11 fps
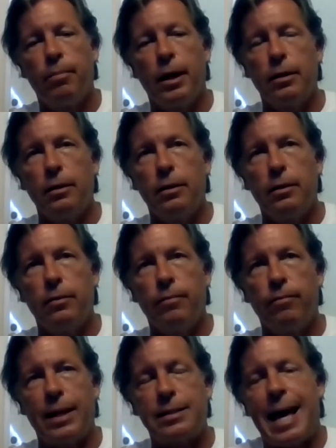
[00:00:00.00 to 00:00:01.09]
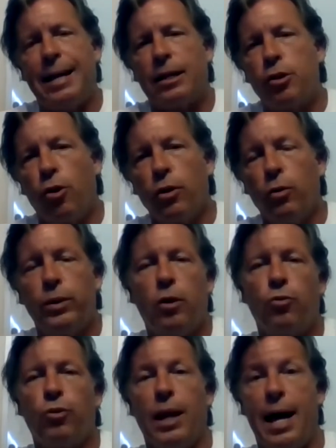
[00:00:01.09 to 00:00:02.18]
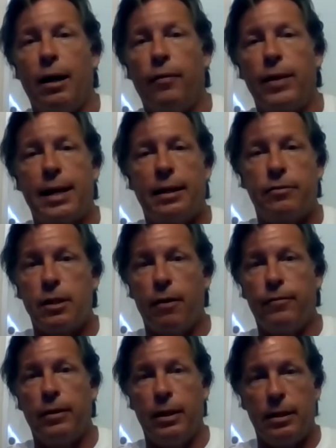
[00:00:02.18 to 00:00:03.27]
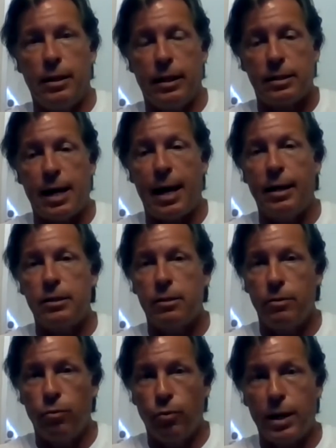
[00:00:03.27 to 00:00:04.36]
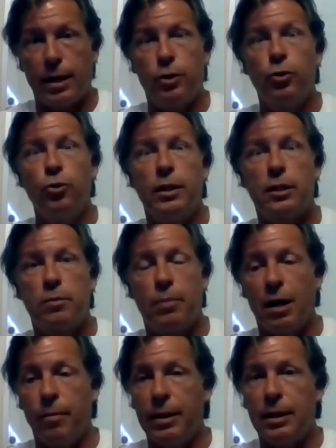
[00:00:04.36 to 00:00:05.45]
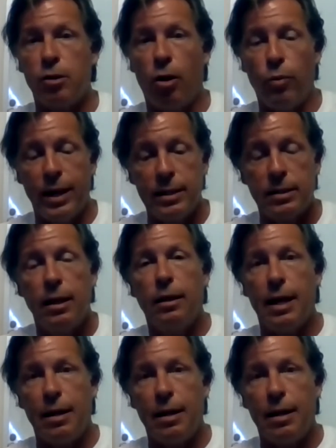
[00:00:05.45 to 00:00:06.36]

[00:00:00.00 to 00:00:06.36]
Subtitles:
But that's anecdotal. We don't rely on that kind of stuff in science. We've got to do the experiment as always.